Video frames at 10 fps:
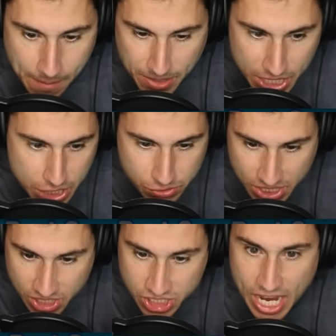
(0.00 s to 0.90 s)
I'm going to use
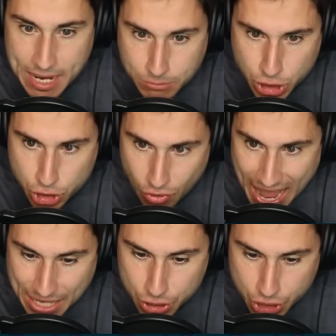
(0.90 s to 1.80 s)
the same
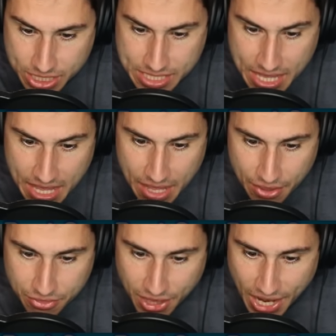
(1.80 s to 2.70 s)
strategy
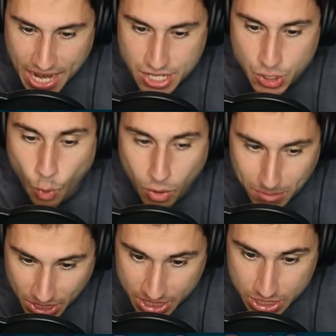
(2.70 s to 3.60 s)
that I
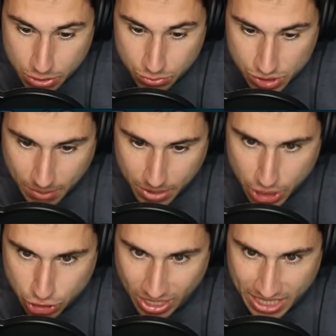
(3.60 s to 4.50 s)
normally use. I'm going
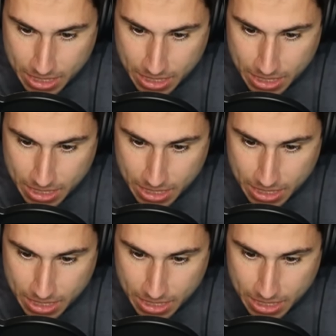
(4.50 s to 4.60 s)
to try to